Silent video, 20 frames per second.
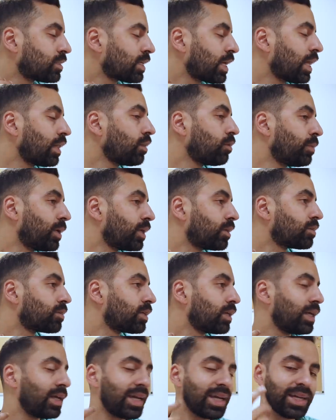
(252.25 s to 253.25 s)
his
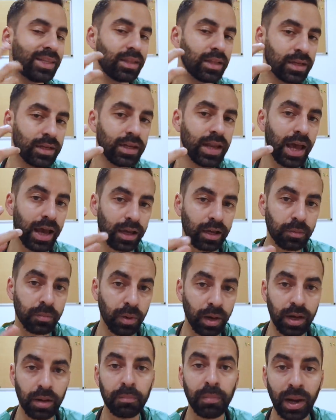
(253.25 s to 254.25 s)
helmet in the
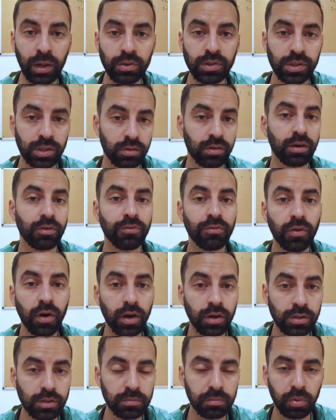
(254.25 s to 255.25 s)
neck by a bouncer, a
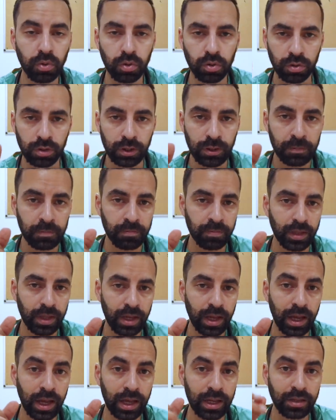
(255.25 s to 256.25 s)
fast ball,
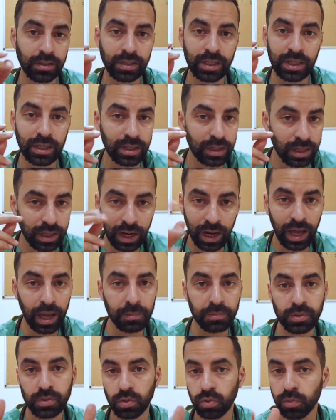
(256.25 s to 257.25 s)
and he
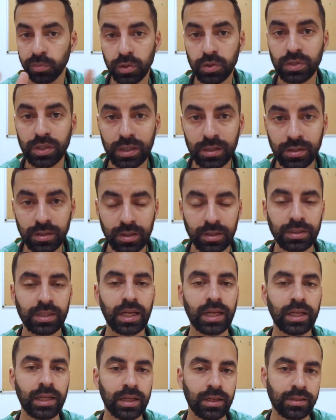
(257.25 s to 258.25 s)
collapsed almost
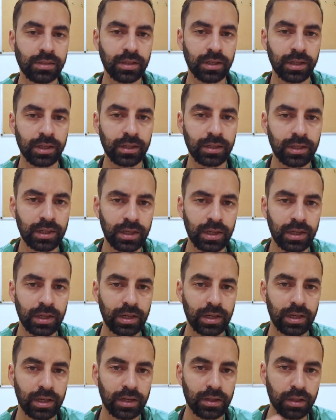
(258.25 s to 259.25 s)
instantaneously.
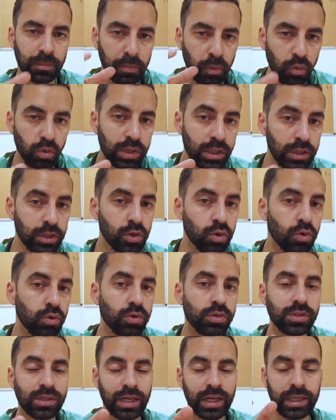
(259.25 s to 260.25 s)
The ball had
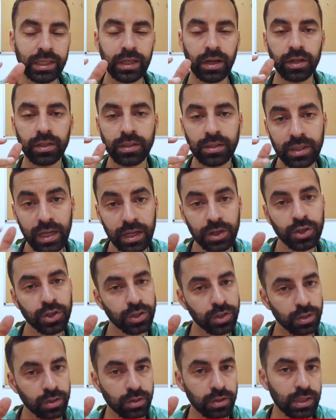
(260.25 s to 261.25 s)
caused a
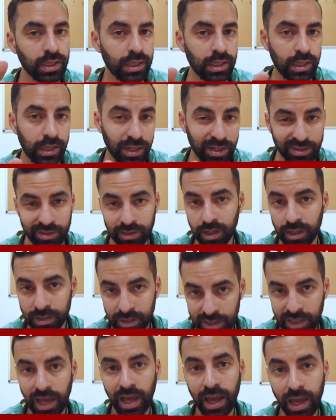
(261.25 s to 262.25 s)
dissection, a
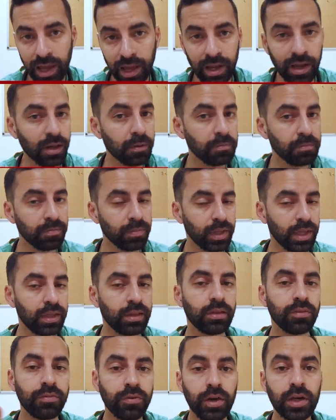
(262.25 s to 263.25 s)
tear
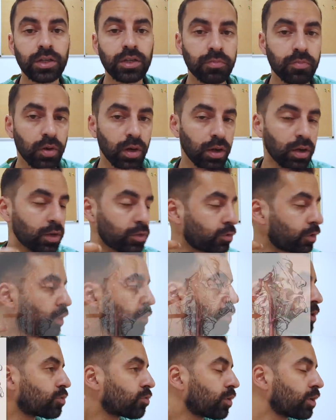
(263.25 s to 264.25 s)
in the vertebral
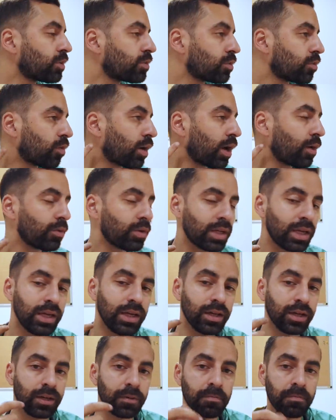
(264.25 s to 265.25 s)
artery, which runs around
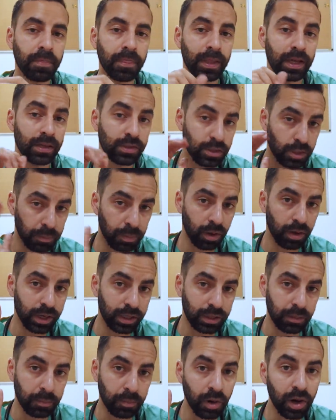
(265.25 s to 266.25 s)
here,
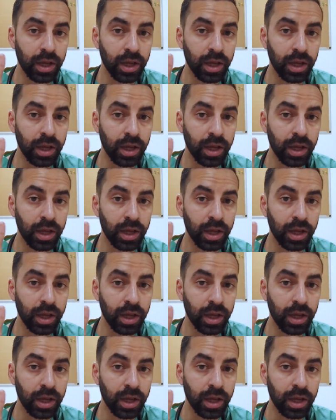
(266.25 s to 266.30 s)
supplying the